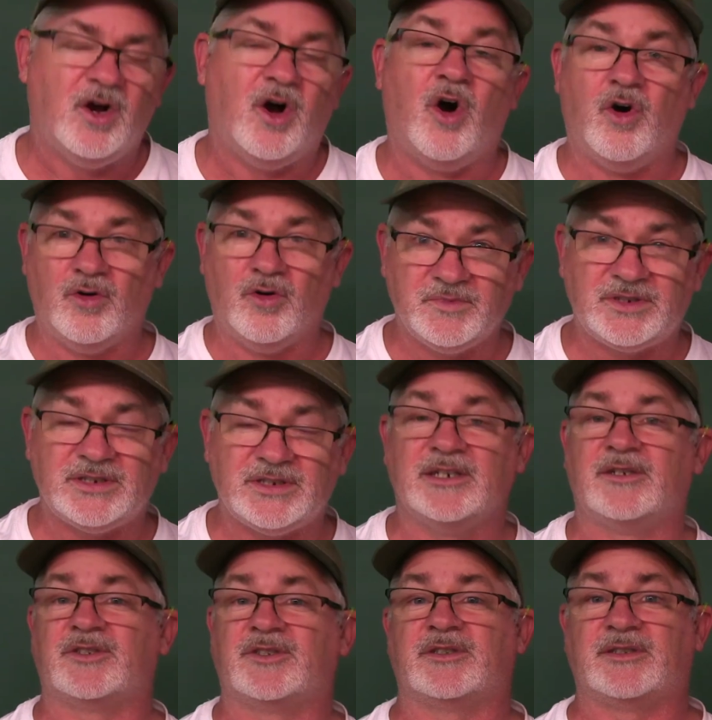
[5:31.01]
Home
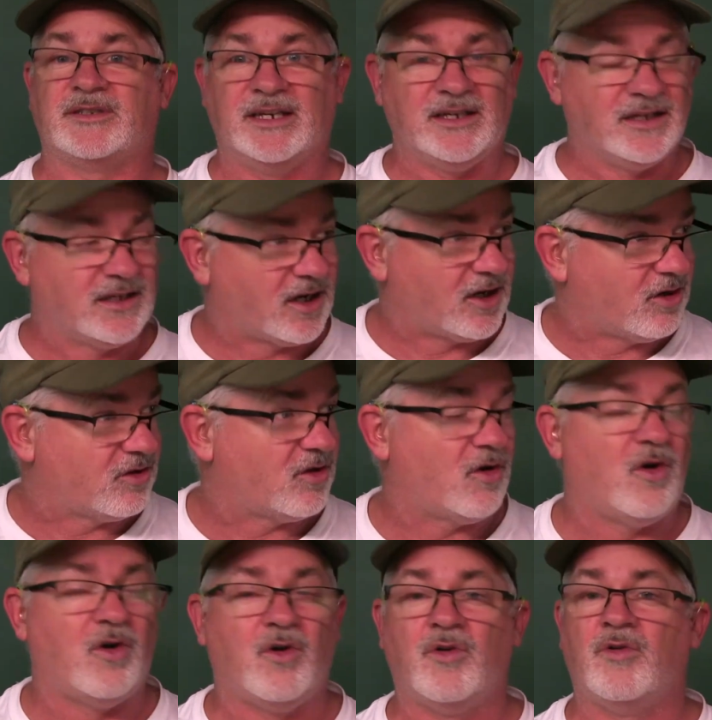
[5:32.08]
skills, so taking care of the
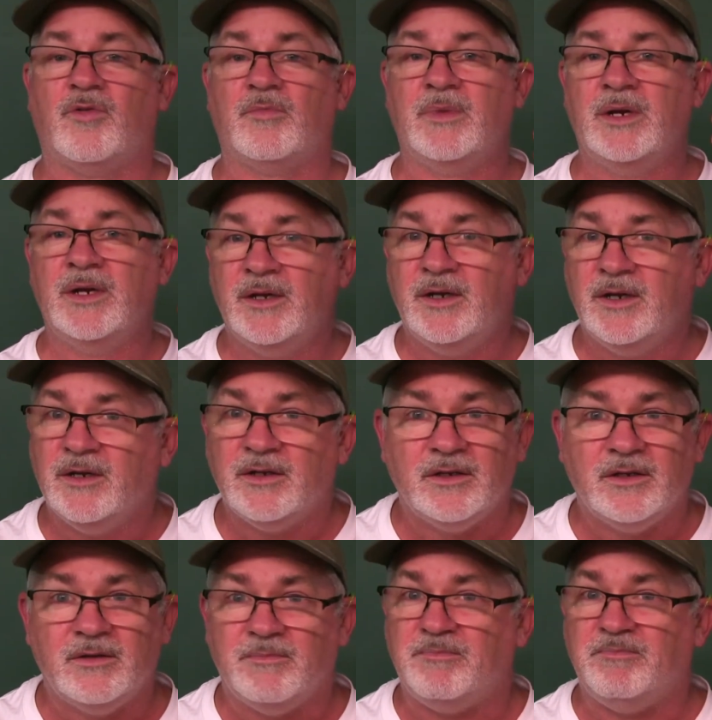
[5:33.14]
home,
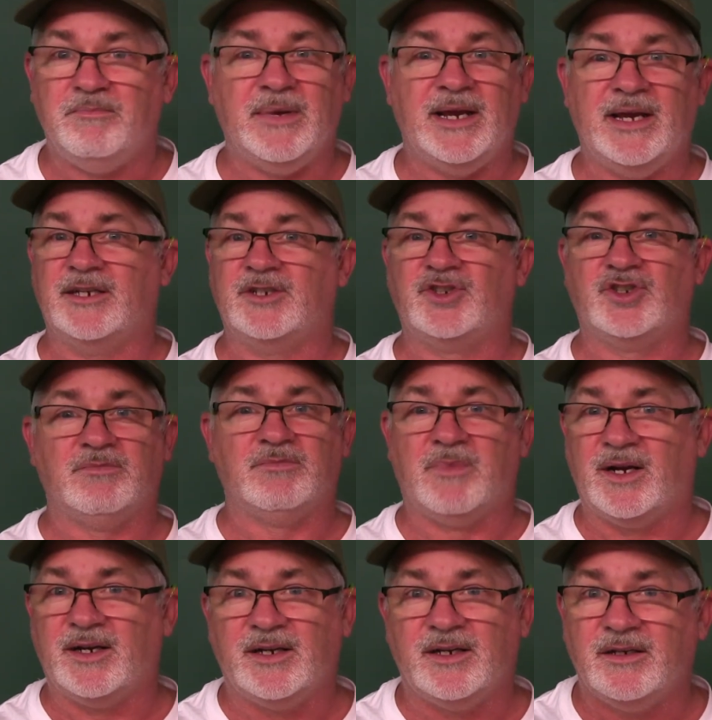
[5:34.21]
managing
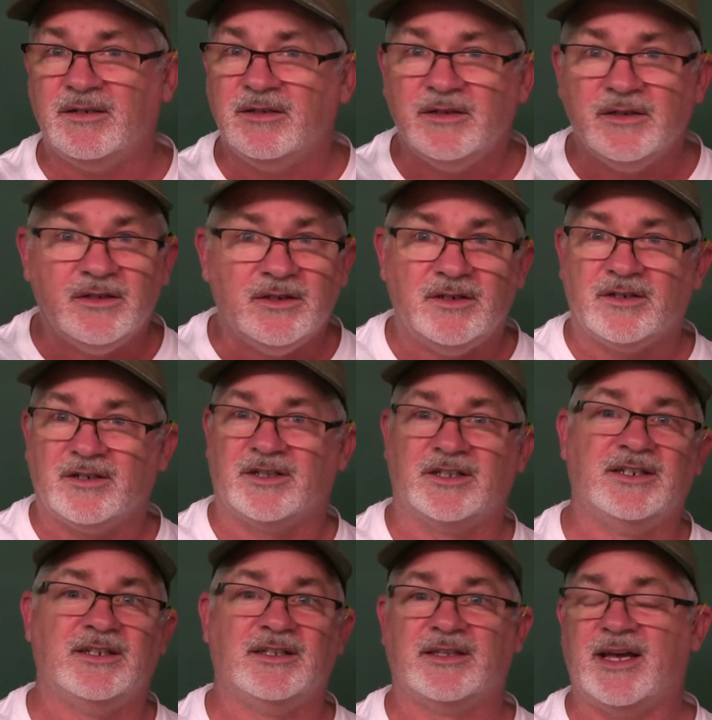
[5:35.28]
money,
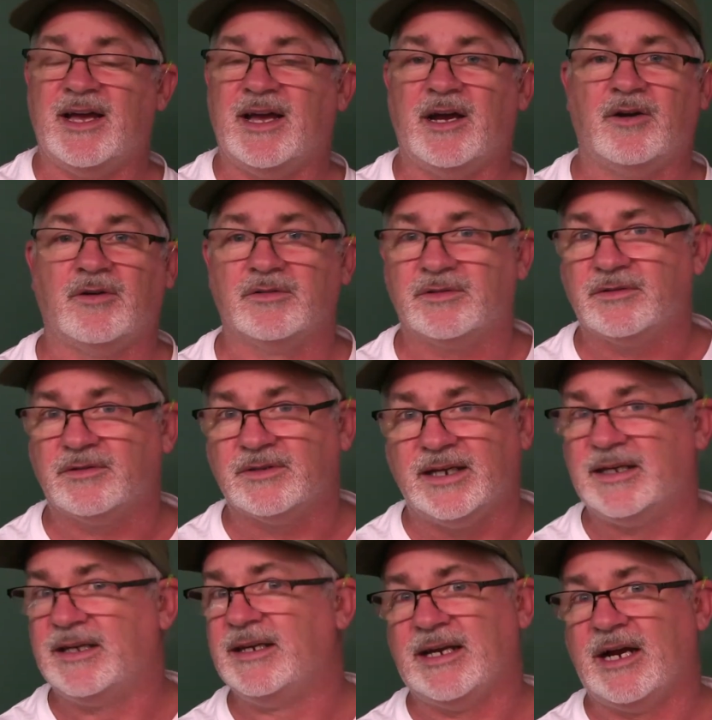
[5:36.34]
cleaning the house,
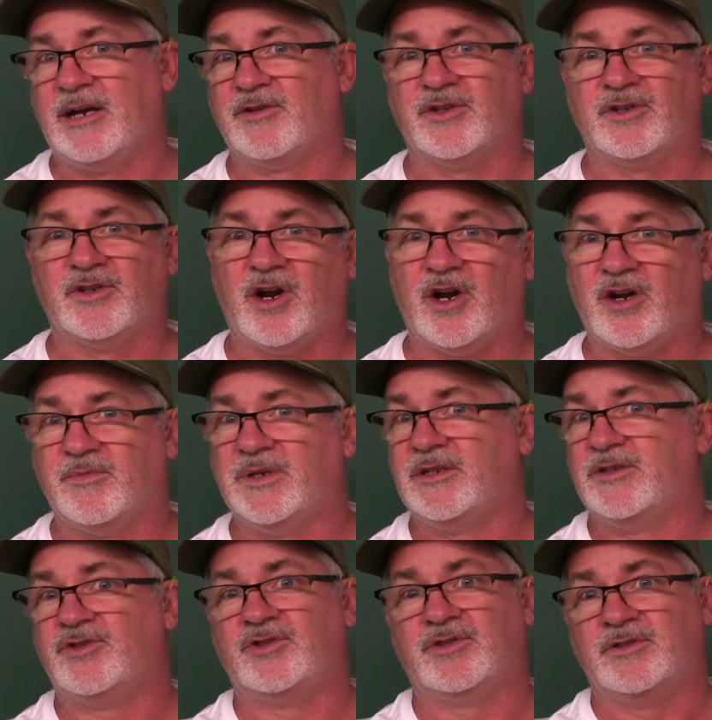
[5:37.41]
taking out the
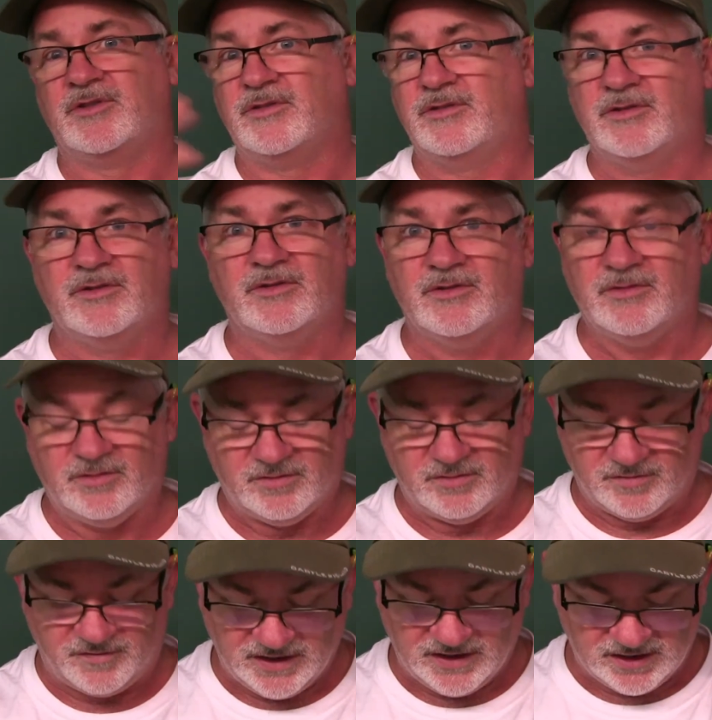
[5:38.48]
garbage,
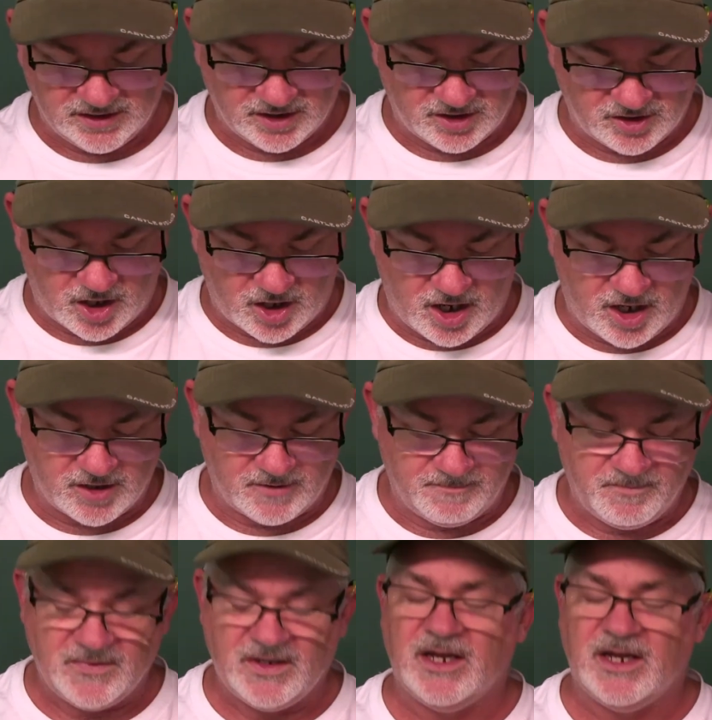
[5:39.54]
feeding the dog.